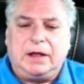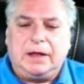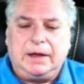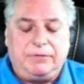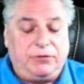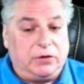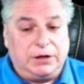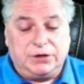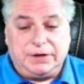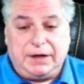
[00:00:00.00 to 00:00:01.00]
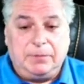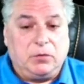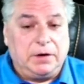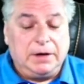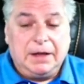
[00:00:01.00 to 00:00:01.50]
If you're on your
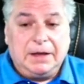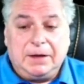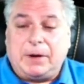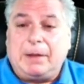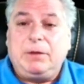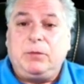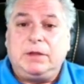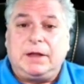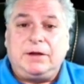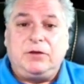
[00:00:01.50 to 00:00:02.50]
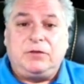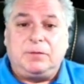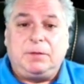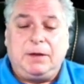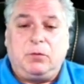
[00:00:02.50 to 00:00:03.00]
keyboard, you probably would like to do
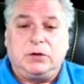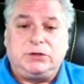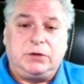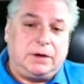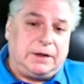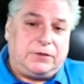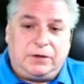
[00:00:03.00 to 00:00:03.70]
some keyboard shortcuts,